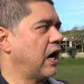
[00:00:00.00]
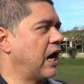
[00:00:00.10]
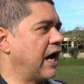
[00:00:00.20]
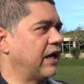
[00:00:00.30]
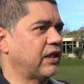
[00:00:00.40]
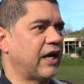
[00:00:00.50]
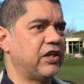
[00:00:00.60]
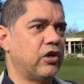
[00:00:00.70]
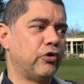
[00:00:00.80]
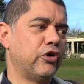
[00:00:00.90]
and like
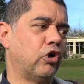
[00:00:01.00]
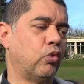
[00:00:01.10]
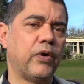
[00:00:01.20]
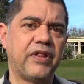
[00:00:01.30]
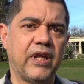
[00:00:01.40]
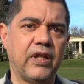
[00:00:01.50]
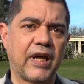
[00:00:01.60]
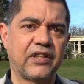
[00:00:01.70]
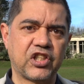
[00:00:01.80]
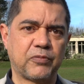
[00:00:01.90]
you know you're within
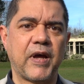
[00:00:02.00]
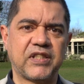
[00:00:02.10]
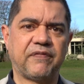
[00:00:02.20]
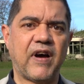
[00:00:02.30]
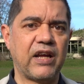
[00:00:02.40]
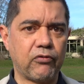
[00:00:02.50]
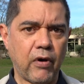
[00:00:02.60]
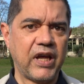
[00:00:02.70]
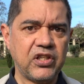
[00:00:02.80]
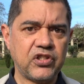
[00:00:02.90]
like the specified
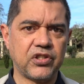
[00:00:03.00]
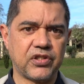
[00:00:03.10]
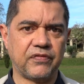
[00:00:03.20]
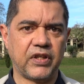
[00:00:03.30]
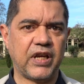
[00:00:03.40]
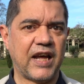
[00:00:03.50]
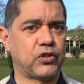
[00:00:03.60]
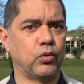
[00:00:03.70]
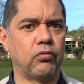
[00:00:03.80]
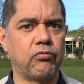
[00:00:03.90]
ranges of the
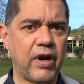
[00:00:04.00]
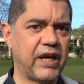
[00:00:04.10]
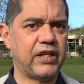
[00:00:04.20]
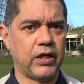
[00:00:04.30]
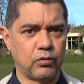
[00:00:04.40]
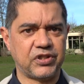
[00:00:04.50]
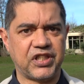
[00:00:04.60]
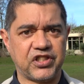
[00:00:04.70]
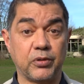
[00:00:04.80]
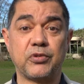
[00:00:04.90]
actual radio
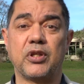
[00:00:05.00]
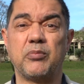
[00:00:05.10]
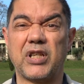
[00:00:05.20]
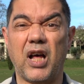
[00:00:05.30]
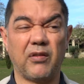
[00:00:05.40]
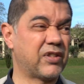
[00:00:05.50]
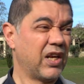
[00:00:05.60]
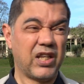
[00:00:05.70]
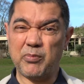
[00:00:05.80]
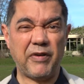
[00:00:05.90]
systems themselves
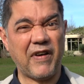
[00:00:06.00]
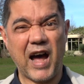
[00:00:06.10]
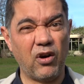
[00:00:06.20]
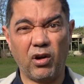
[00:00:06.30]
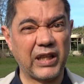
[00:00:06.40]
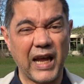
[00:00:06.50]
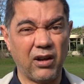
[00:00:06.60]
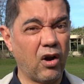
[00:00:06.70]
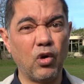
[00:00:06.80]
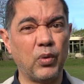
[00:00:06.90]
you'd be fine all day
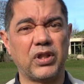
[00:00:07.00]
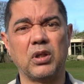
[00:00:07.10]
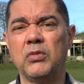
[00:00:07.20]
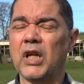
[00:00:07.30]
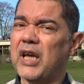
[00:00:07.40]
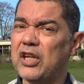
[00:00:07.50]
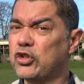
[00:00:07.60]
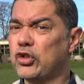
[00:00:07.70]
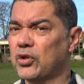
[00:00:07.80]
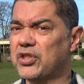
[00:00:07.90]
long with them it's
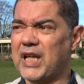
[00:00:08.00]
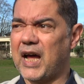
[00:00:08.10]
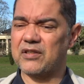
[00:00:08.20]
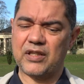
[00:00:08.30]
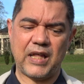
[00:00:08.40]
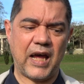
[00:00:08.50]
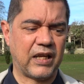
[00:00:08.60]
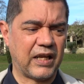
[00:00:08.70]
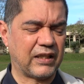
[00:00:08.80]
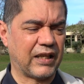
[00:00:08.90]
just down to then
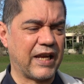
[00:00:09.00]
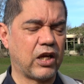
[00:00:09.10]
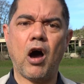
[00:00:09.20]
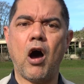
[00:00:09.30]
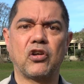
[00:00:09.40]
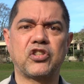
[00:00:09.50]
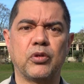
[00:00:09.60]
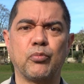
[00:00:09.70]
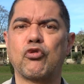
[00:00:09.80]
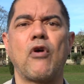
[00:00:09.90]
like cost
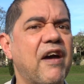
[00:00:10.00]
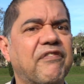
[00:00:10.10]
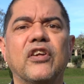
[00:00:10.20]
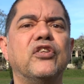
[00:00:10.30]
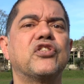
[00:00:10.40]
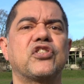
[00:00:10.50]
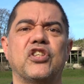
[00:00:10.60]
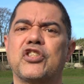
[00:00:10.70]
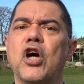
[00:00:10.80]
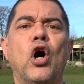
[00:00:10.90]
and preference
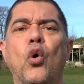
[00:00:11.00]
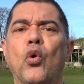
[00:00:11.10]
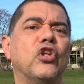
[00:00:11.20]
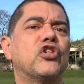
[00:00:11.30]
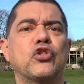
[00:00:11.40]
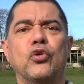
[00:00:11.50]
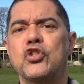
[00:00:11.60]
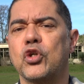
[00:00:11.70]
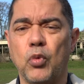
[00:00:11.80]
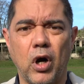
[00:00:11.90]
to tone and
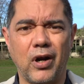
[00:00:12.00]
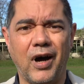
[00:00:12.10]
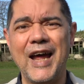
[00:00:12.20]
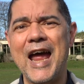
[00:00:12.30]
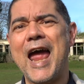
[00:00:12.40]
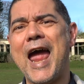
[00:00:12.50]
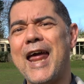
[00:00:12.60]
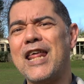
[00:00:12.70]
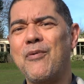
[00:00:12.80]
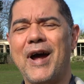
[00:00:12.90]
such and whatnot
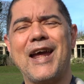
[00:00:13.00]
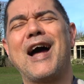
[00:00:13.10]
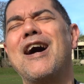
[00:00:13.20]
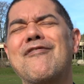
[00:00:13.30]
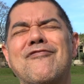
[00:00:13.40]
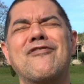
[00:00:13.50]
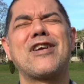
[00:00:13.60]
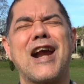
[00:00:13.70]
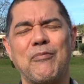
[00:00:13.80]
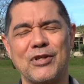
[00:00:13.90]
anyway i've
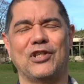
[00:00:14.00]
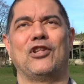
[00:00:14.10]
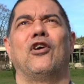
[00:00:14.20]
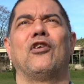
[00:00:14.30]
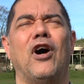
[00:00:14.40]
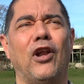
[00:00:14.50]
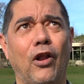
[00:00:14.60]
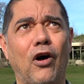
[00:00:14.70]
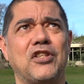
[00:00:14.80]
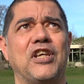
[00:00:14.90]
rabbited on a
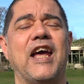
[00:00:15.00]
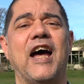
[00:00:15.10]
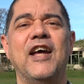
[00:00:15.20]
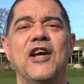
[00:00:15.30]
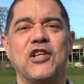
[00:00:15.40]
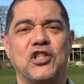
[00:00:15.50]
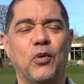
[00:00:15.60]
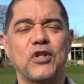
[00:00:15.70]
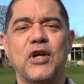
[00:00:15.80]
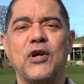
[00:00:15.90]
lot here so
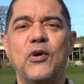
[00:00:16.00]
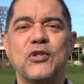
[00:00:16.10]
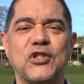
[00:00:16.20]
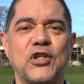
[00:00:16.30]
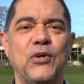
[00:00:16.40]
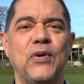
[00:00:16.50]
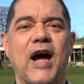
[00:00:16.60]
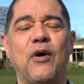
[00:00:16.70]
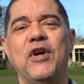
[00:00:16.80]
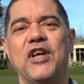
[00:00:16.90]
what i'm going to do
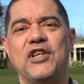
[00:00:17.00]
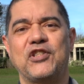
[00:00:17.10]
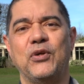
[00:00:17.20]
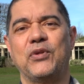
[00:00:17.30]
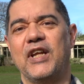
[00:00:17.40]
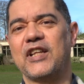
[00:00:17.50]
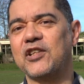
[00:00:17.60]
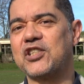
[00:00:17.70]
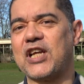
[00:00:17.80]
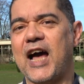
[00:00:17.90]
now is do the
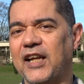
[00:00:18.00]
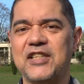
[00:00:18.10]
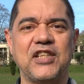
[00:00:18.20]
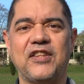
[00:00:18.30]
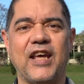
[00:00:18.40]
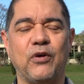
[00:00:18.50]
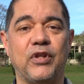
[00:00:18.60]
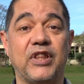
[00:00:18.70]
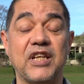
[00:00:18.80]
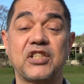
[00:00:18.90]
little silency thing
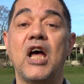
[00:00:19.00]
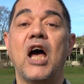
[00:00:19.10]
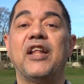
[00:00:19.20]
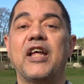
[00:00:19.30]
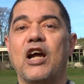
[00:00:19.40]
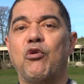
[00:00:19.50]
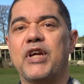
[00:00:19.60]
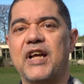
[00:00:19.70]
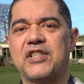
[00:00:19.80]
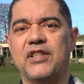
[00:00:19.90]
with this and then i will
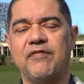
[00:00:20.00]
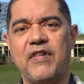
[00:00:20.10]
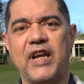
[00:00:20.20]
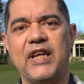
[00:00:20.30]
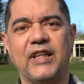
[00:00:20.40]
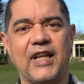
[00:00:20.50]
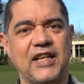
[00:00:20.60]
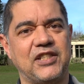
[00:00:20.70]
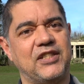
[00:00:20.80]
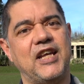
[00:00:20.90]
get to the very
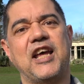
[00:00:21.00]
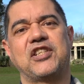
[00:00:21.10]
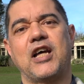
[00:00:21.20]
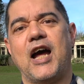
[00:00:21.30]
last test